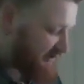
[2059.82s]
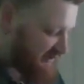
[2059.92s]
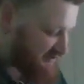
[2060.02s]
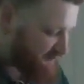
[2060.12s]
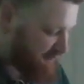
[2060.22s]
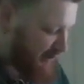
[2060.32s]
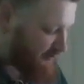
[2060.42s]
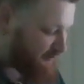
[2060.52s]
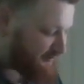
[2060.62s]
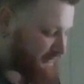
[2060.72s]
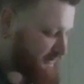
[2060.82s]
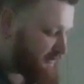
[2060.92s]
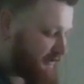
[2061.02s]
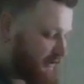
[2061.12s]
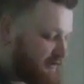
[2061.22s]
He is probably,
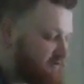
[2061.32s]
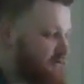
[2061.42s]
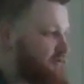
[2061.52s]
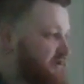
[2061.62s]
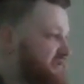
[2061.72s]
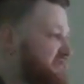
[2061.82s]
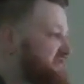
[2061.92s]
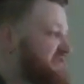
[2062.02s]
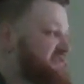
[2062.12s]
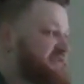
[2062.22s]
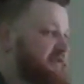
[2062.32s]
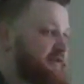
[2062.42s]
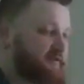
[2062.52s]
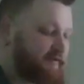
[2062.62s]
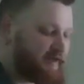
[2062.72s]
knowing his artistic
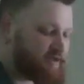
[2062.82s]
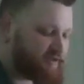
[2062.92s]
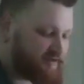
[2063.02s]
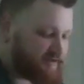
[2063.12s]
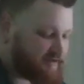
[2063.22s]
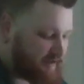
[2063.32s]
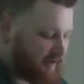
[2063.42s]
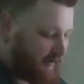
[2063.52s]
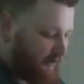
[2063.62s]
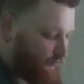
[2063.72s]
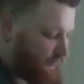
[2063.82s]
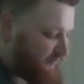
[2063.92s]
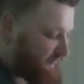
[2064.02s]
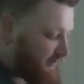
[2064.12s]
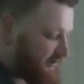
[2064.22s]
inclinations,
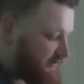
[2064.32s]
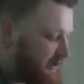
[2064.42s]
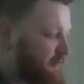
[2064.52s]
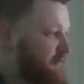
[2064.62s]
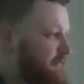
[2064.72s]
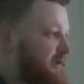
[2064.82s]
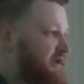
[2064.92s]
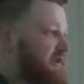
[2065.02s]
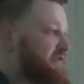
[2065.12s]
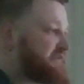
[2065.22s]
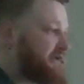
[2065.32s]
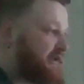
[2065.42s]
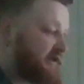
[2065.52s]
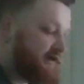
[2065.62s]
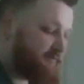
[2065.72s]
weaving in double meanings
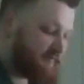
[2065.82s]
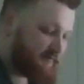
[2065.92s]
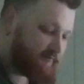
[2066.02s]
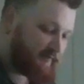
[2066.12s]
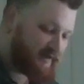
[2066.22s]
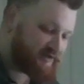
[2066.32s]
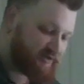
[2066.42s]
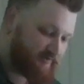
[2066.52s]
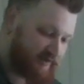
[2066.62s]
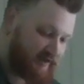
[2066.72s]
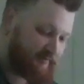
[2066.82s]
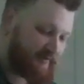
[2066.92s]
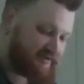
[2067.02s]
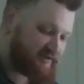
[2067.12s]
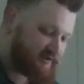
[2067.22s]
and hidden
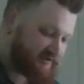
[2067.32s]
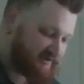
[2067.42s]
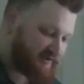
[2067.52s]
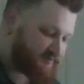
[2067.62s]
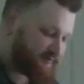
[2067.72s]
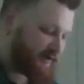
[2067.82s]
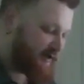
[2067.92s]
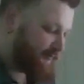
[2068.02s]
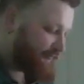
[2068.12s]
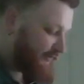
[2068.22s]
messages in this prayer.